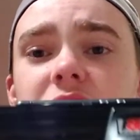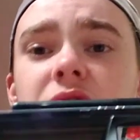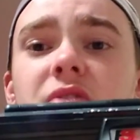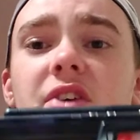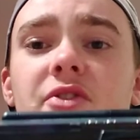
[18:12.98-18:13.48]
is
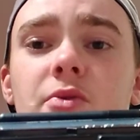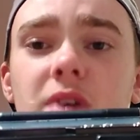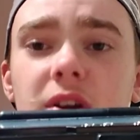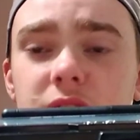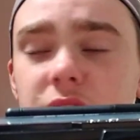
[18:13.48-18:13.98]
great for
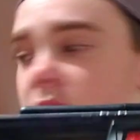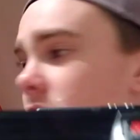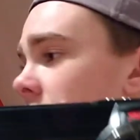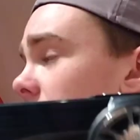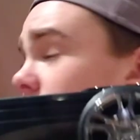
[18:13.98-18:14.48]
racing
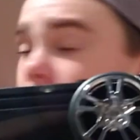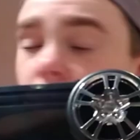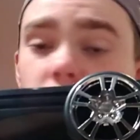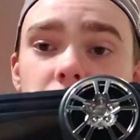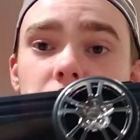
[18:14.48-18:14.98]
and
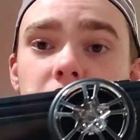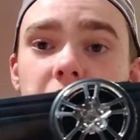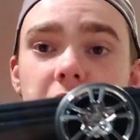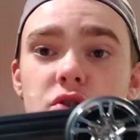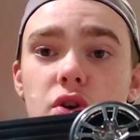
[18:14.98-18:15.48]
for
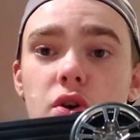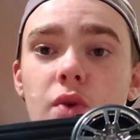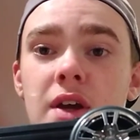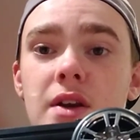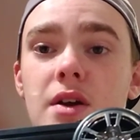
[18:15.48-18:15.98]

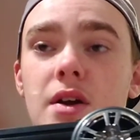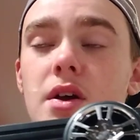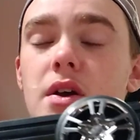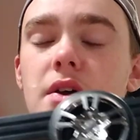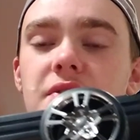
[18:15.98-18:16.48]
nitro
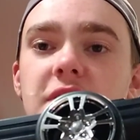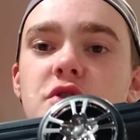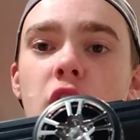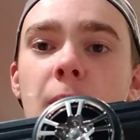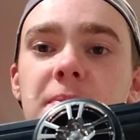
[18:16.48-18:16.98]

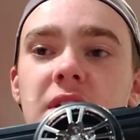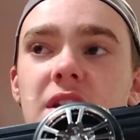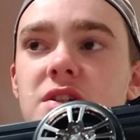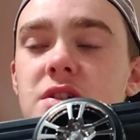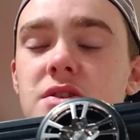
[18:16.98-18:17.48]

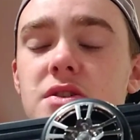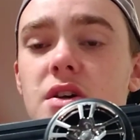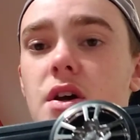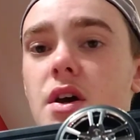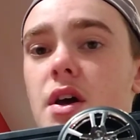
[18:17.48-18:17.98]
applications.
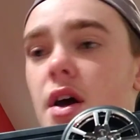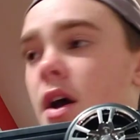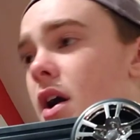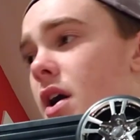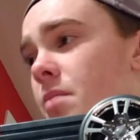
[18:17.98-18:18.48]

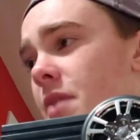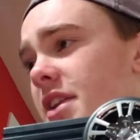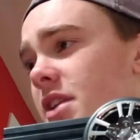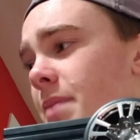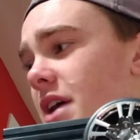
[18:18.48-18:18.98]

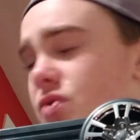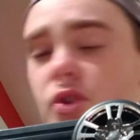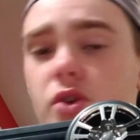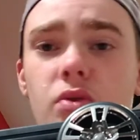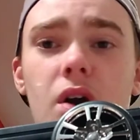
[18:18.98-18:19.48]
Not the best
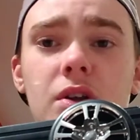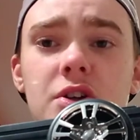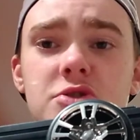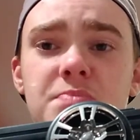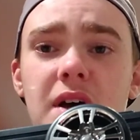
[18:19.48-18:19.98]
for
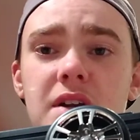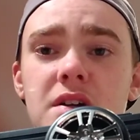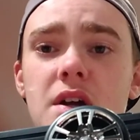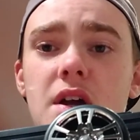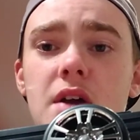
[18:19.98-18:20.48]
crawlers, but
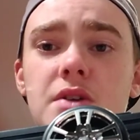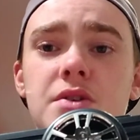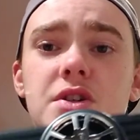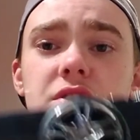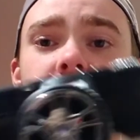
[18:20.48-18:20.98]

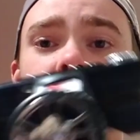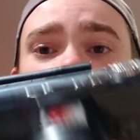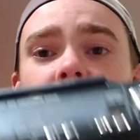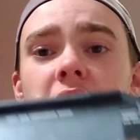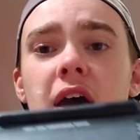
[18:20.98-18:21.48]
you just
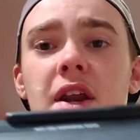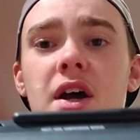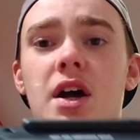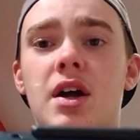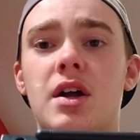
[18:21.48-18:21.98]
turn that
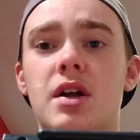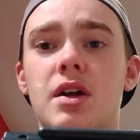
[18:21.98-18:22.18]
I